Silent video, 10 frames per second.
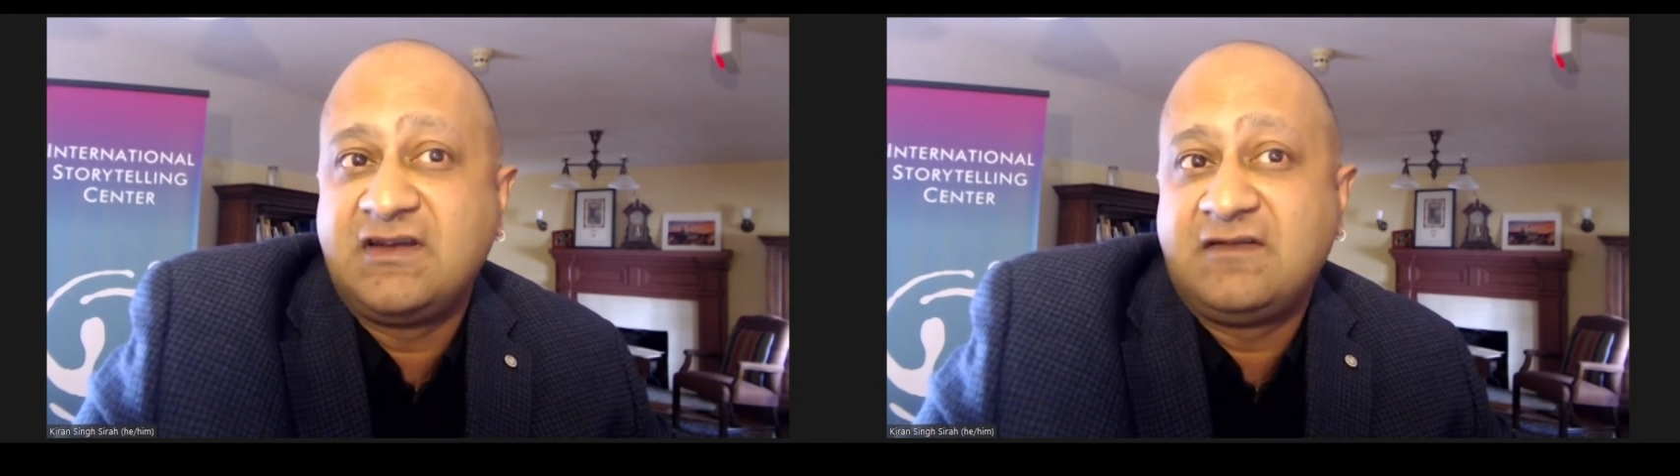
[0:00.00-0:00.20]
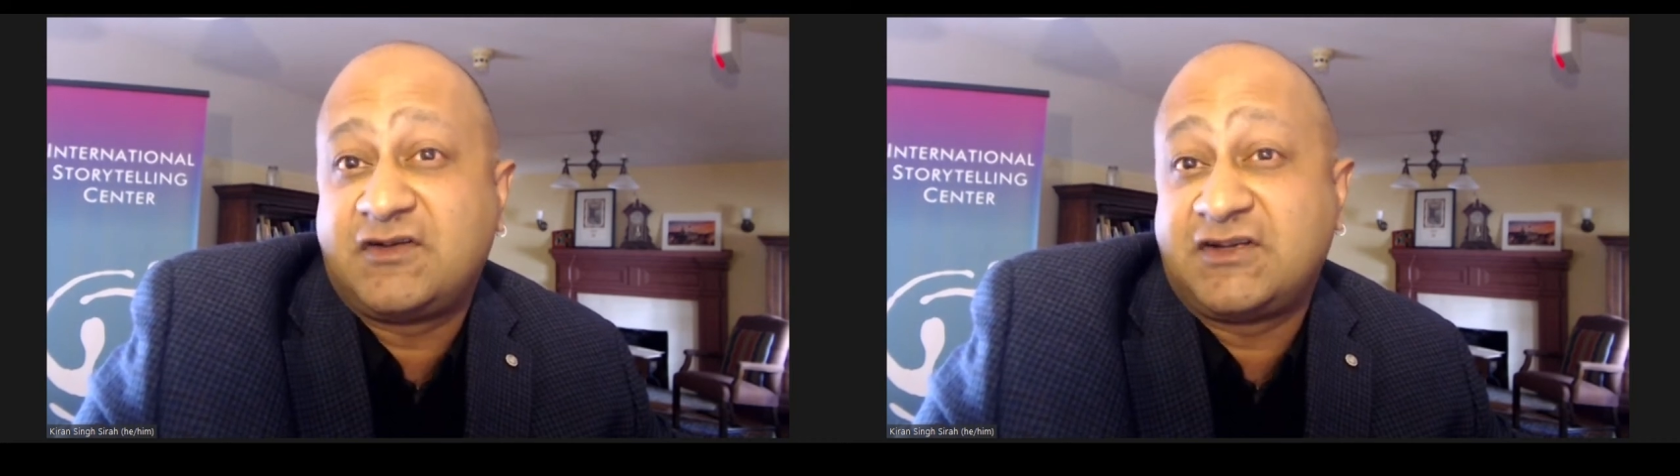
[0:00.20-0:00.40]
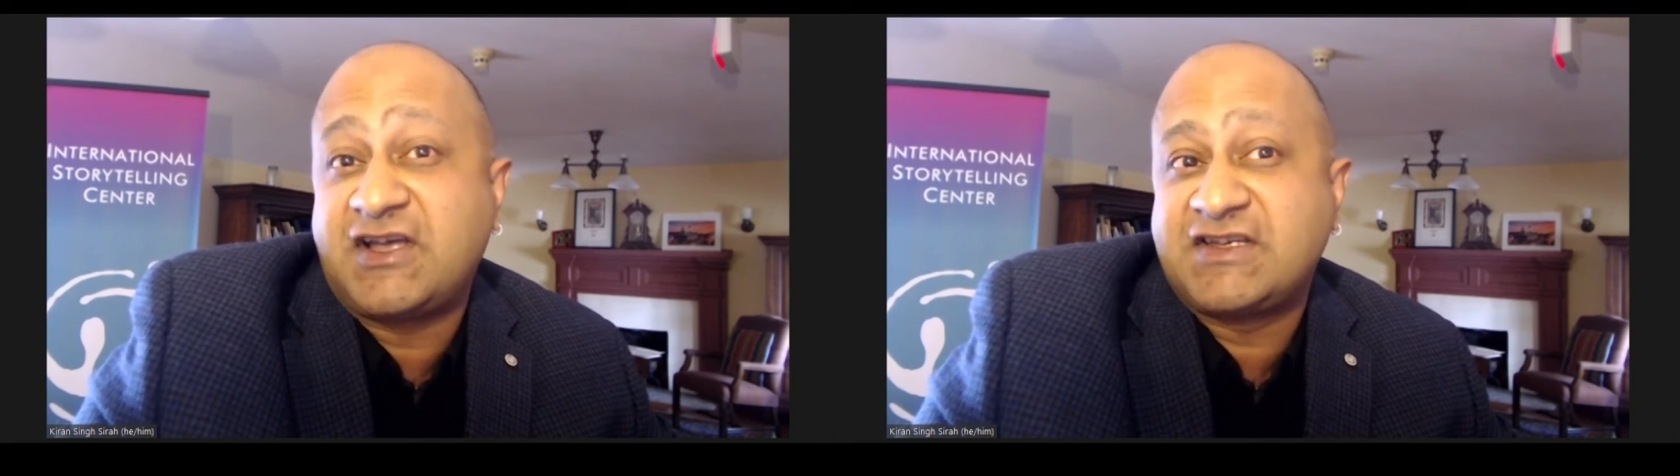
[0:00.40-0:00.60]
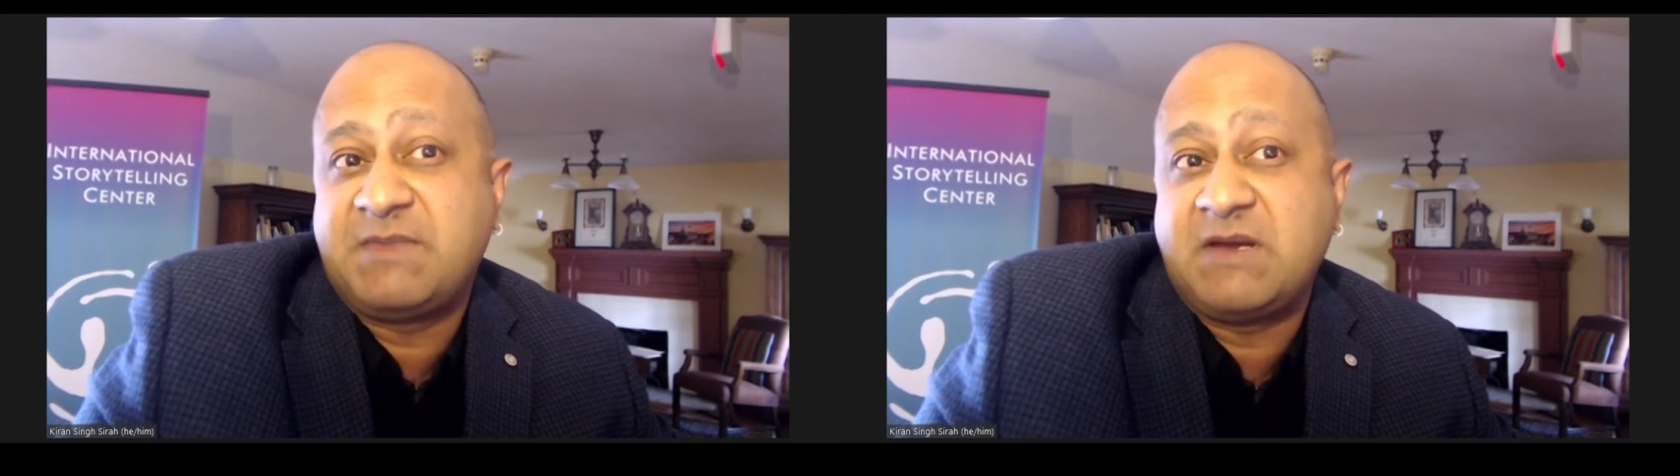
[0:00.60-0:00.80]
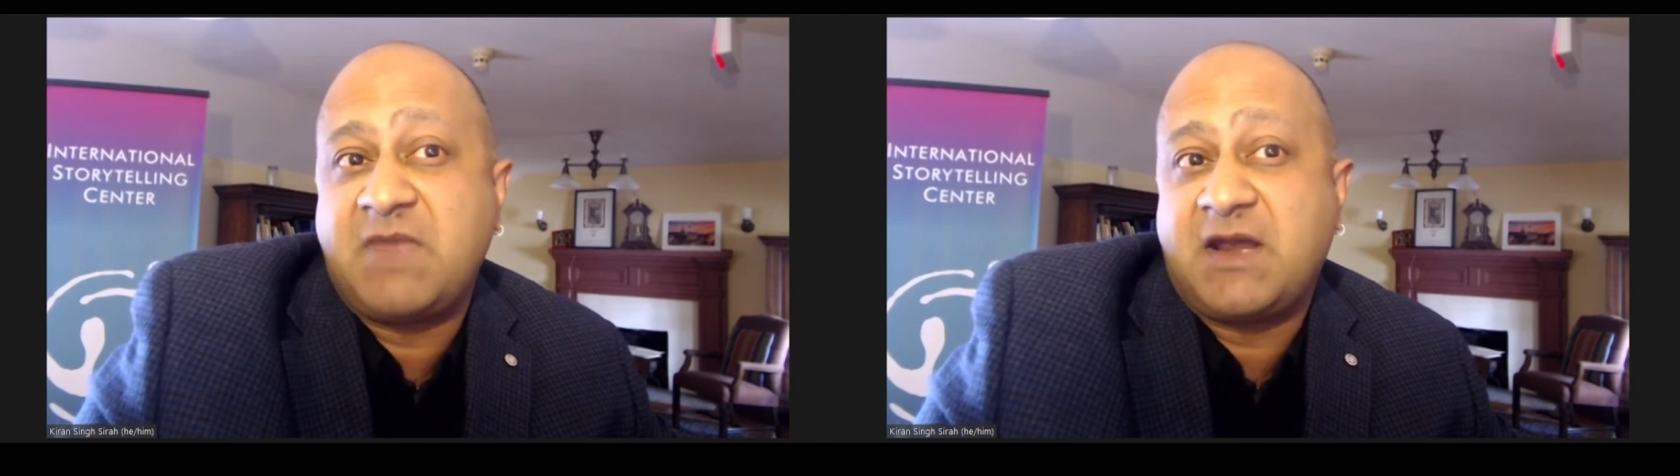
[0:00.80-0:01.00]
for the
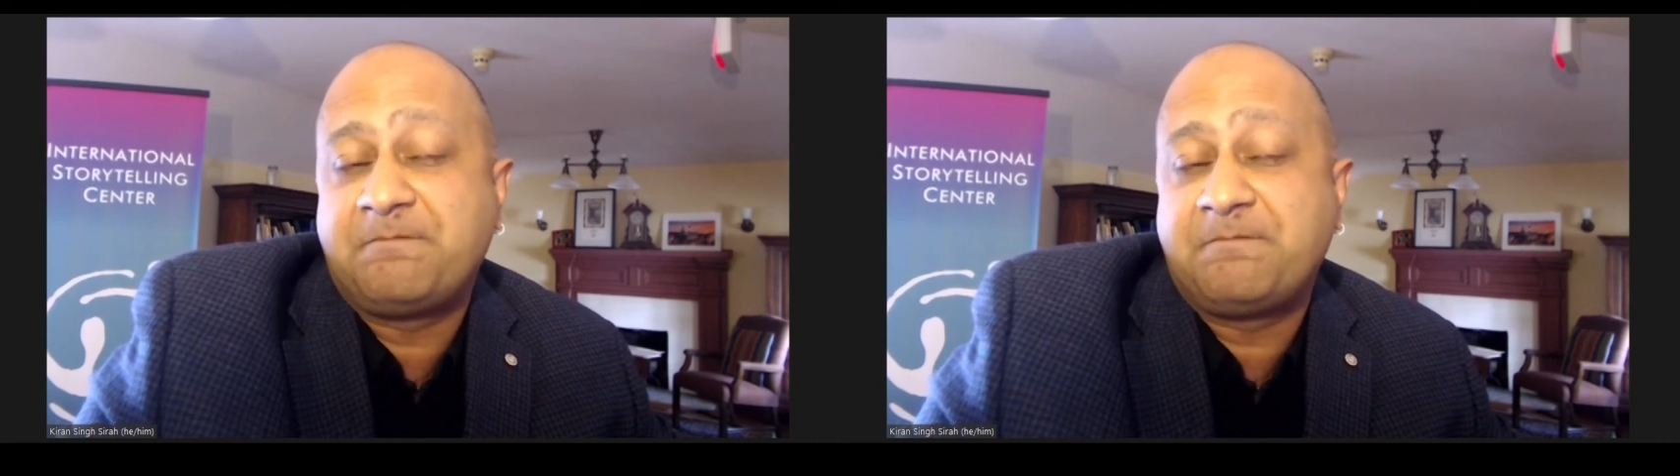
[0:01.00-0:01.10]
dustbin men.